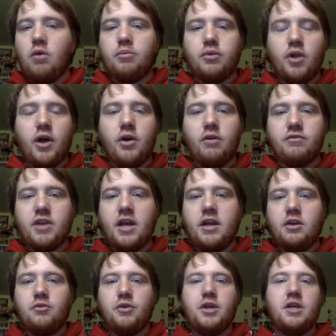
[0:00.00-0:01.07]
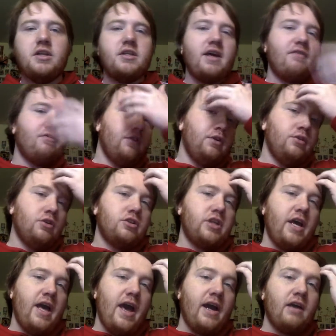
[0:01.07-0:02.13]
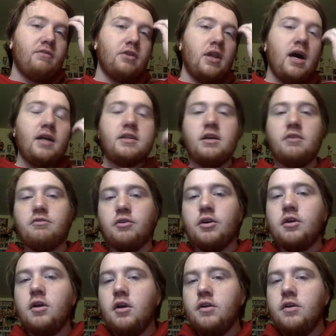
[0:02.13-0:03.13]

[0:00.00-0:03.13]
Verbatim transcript: Playoff Danny Green definitely looks a heck of a lot different